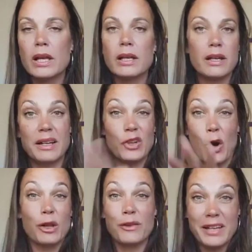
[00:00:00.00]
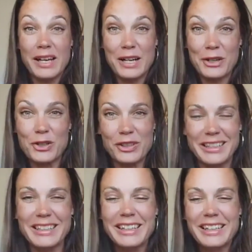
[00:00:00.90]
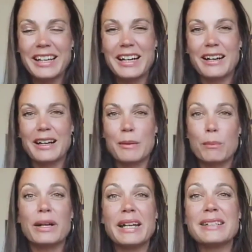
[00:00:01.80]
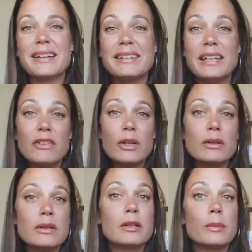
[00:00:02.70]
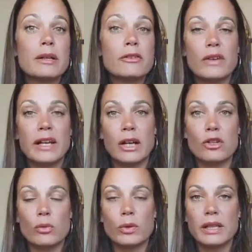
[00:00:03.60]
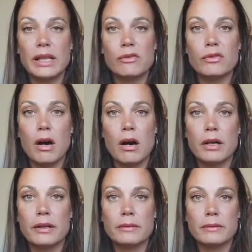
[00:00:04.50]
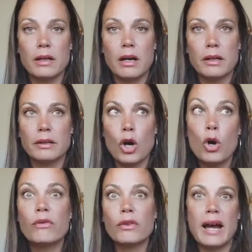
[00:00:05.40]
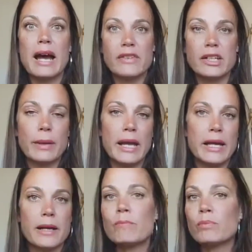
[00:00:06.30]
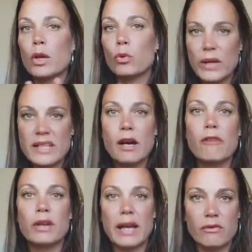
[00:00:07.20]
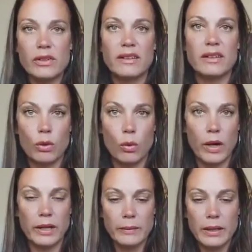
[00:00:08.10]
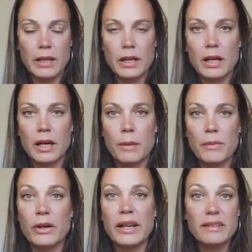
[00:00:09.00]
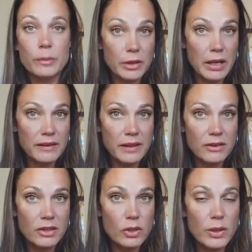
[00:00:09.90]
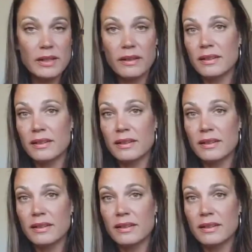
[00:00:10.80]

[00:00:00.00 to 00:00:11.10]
It's all of that actually. But it does give you a little bit of financial relief on over having to pay retail for every single one. There is a process to doing this.